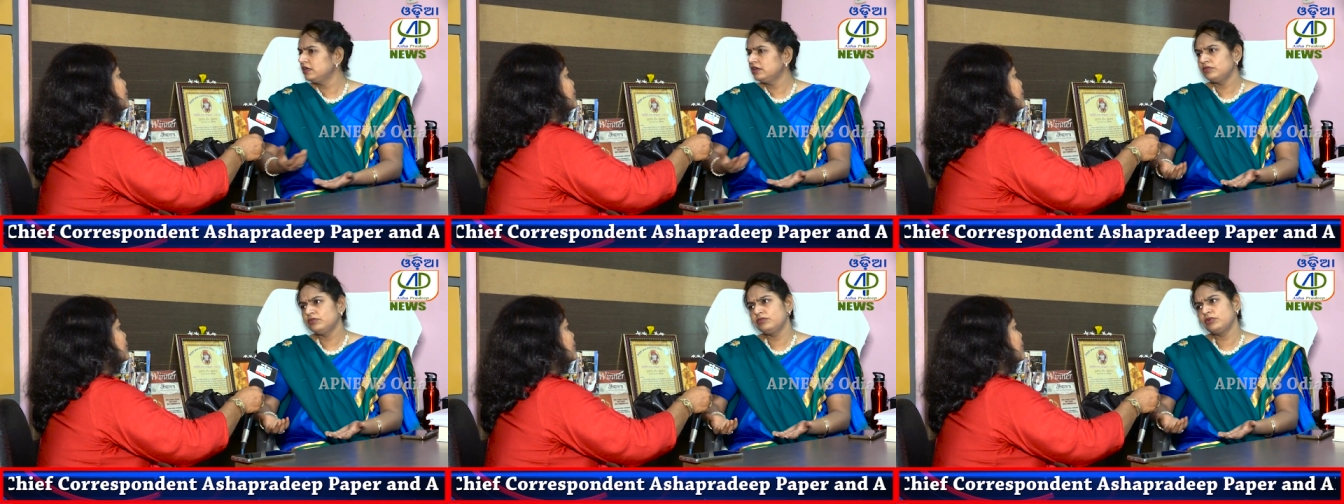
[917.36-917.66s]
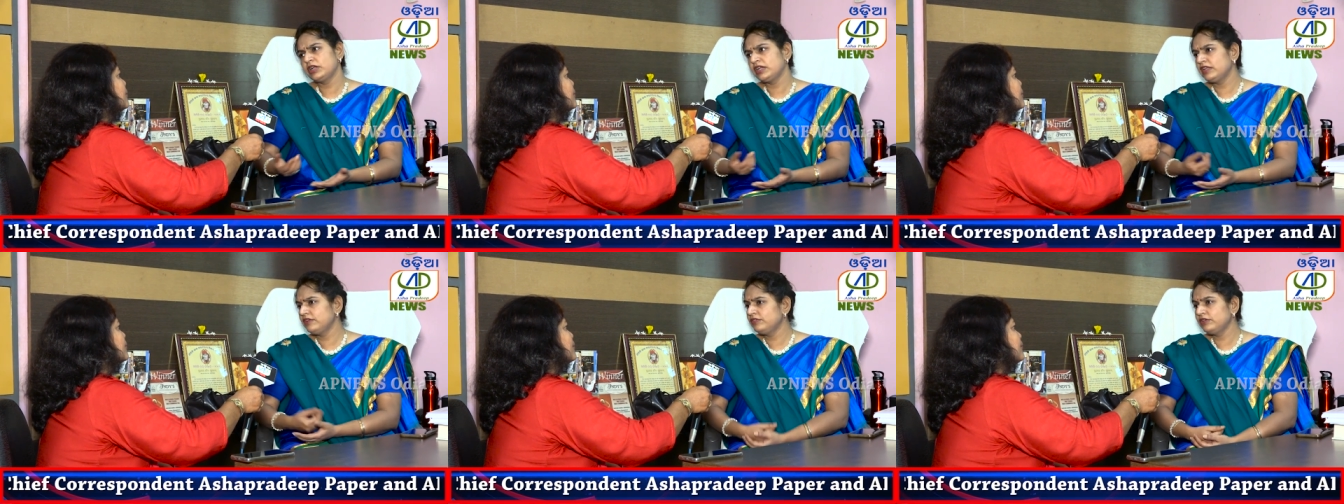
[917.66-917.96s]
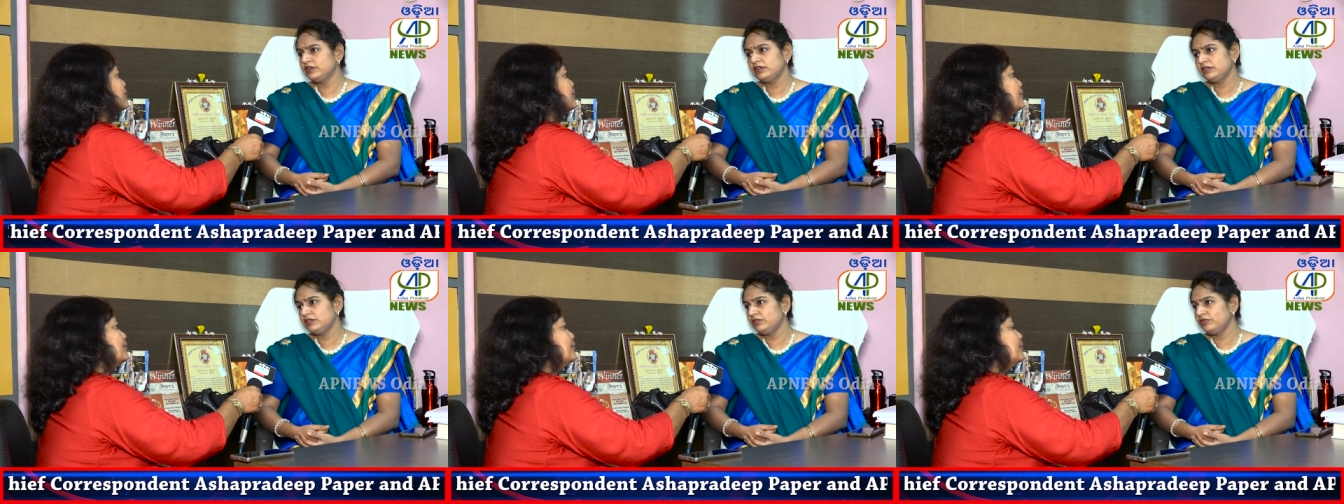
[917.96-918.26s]

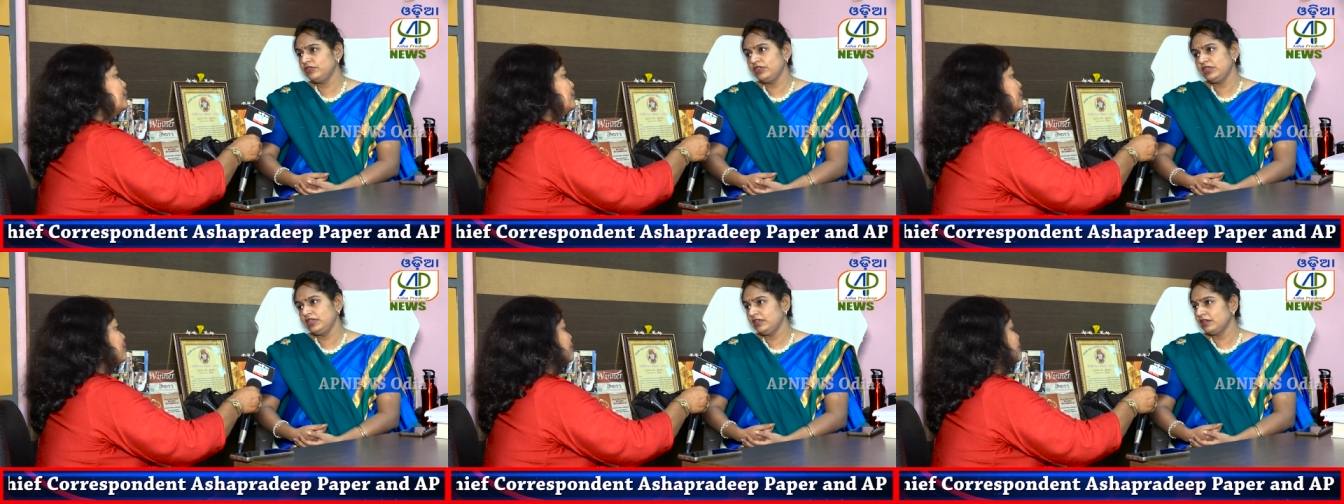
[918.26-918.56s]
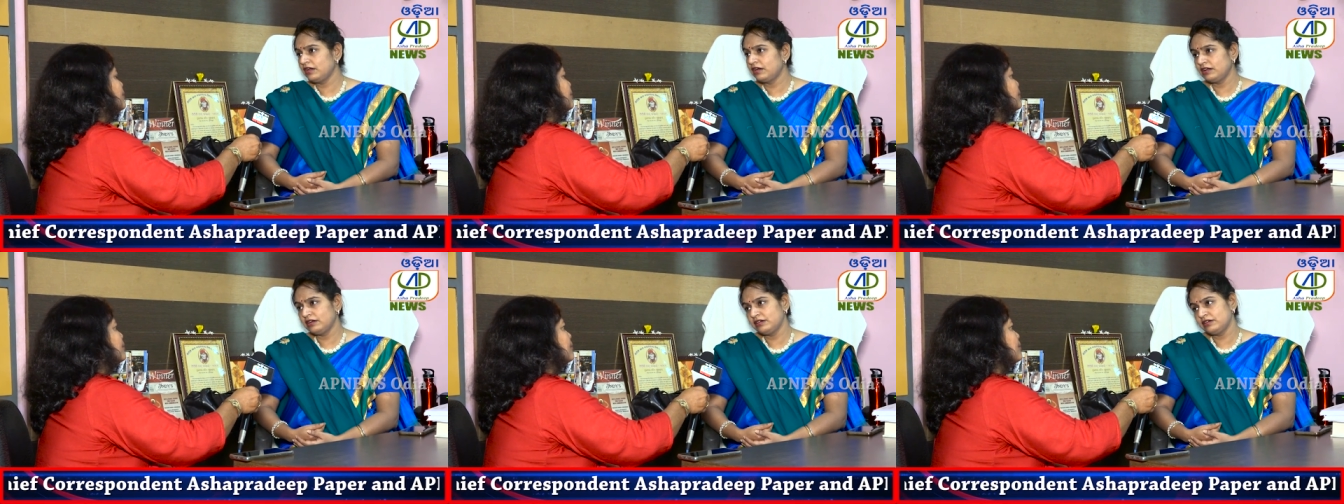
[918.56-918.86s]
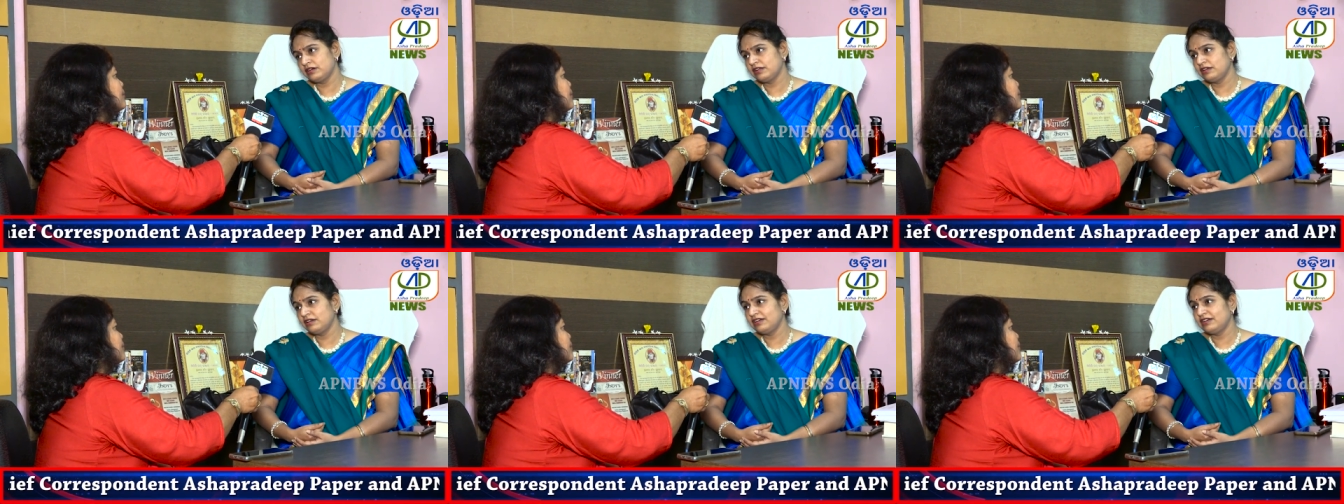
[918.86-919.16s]
whatever we
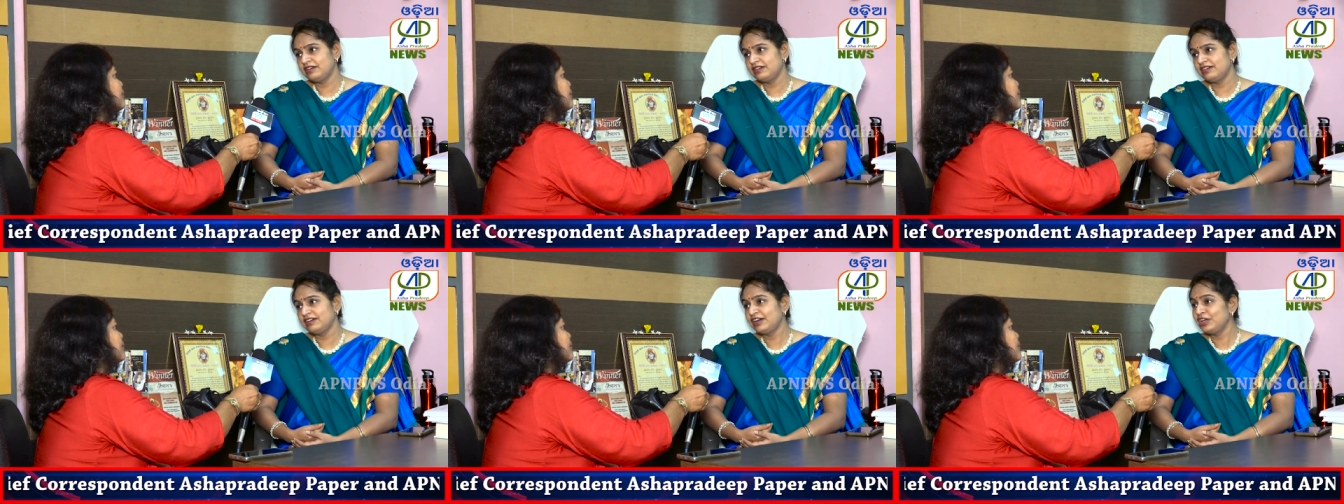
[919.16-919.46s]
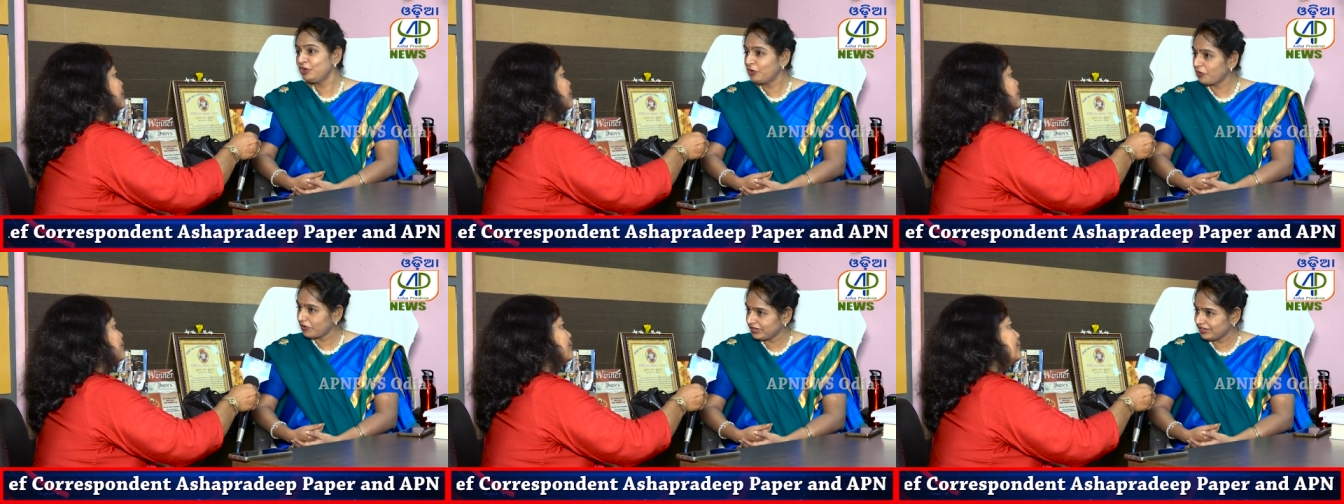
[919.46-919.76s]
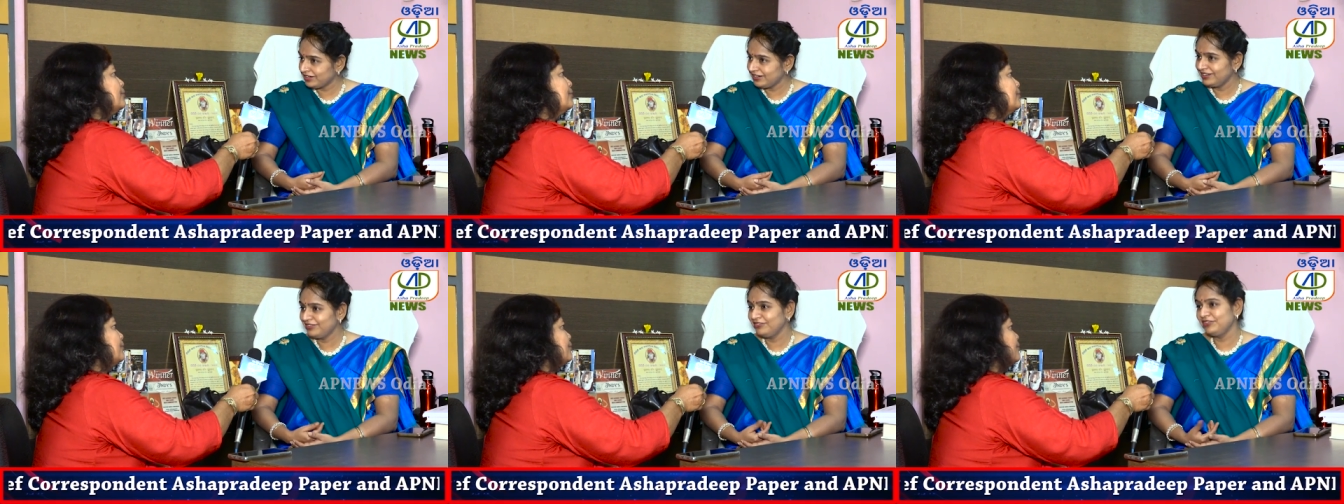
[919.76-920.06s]
are
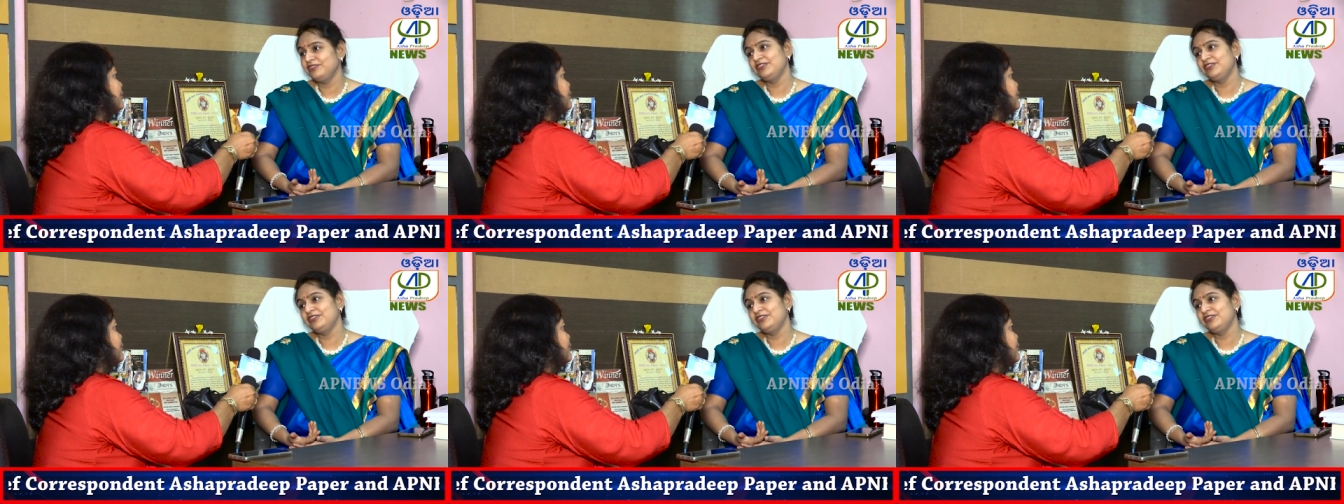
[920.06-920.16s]
allotted,